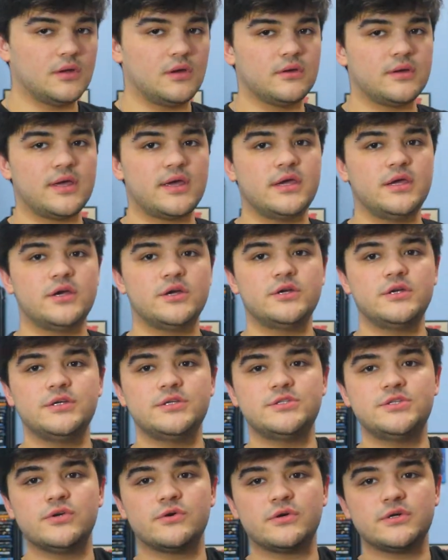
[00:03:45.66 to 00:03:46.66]
Okay, here
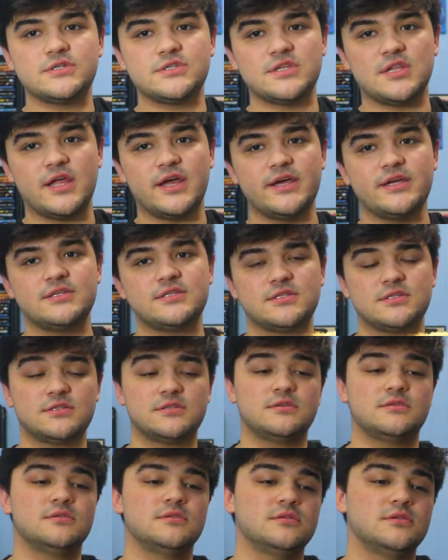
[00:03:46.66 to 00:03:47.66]
is your
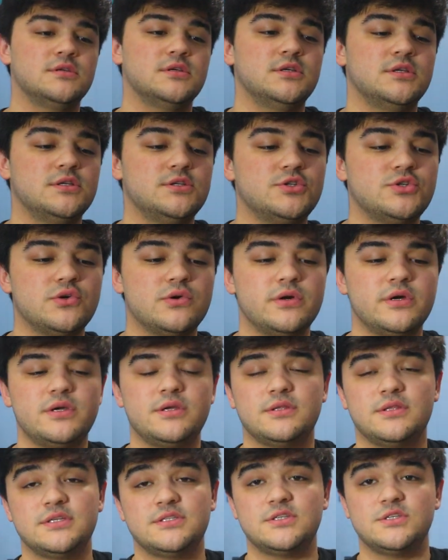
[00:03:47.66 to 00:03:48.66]
slice.
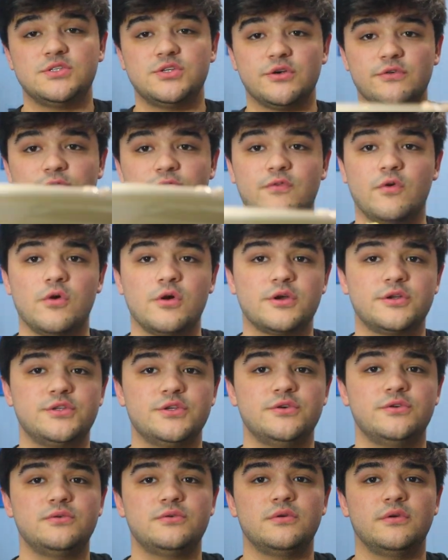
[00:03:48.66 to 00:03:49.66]
Enjoy. This is your fork
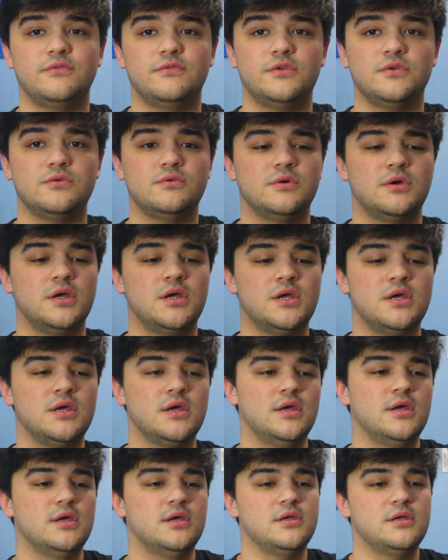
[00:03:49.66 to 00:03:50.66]
too. If you
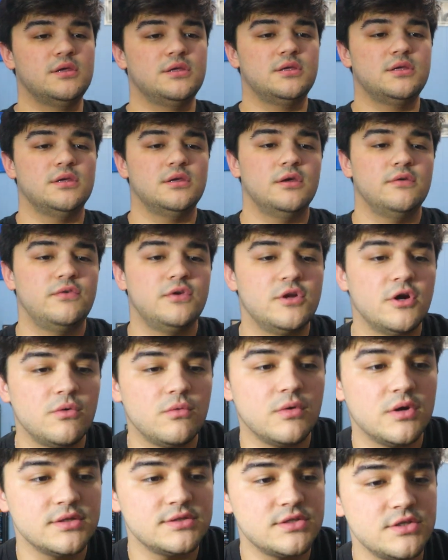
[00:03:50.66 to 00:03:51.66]
if you
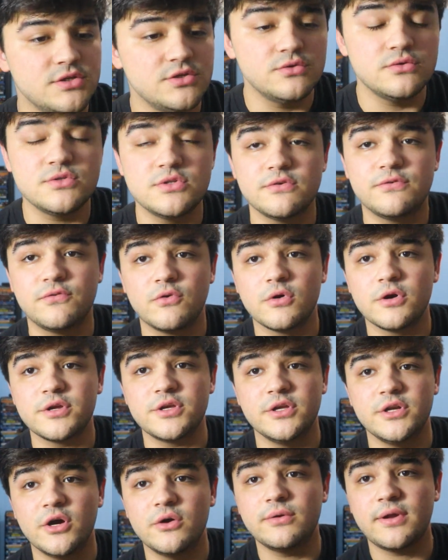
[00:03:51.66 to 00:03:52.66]
don't want to use the
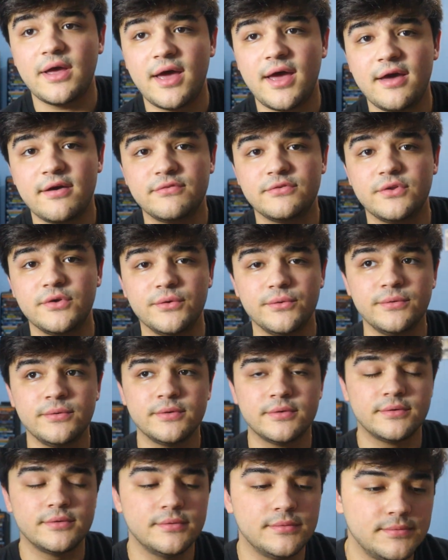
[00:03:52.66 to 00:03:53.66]
fork, you don't have to.
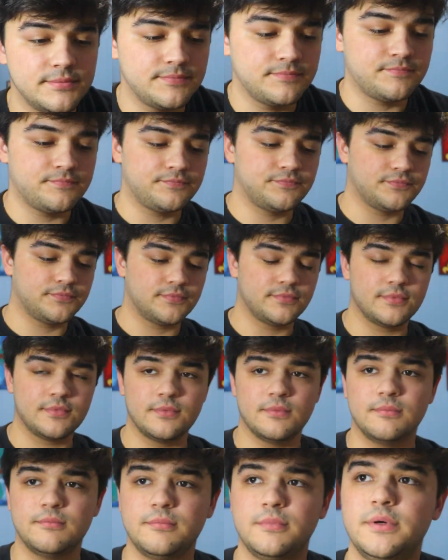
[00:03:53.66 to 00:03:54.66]

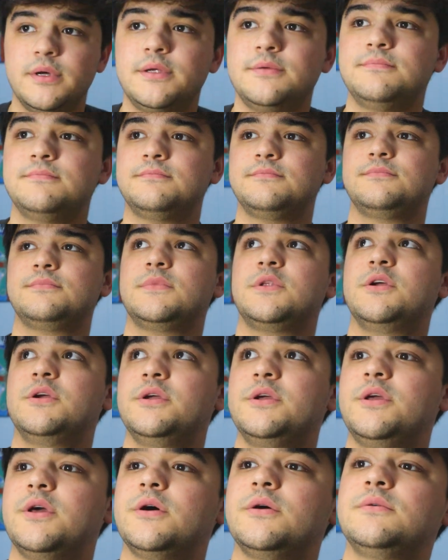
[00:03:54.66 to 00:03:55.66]
But here
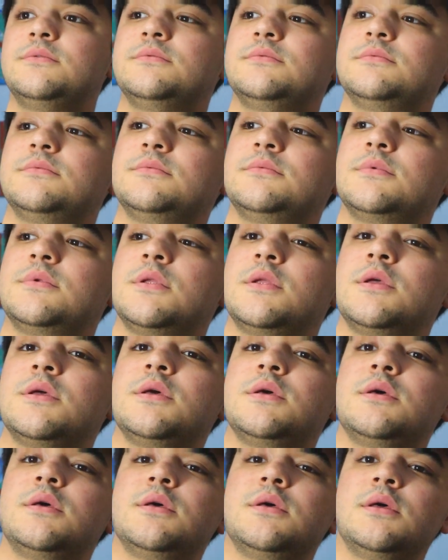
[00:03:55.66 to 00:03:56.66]
you go.
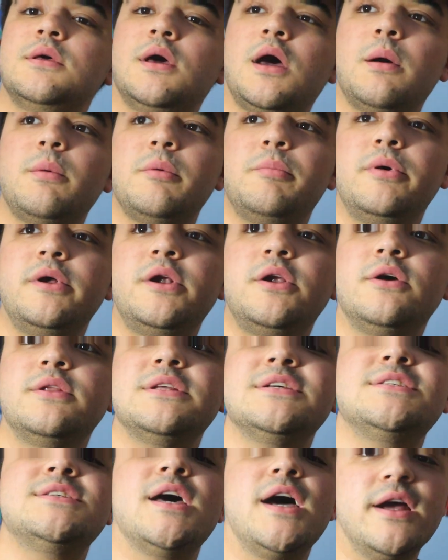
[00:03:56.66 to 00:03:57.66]
I'm gonna put it on
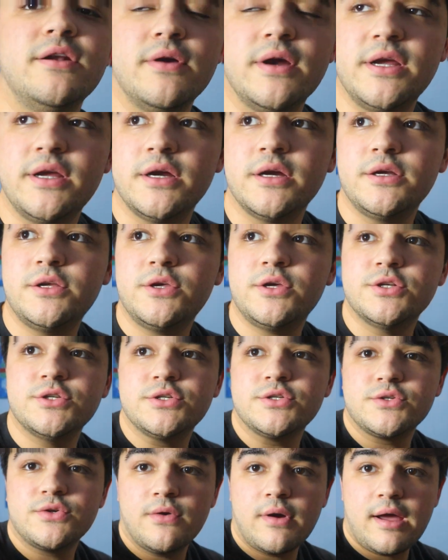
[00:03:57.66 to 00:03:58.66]
the side right here. You can
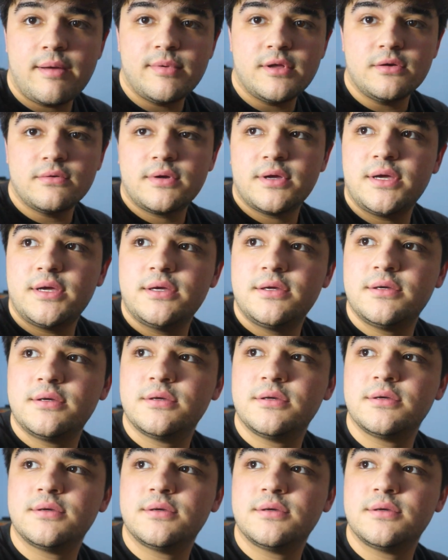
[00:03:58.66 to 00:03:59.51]
just grab it, okay?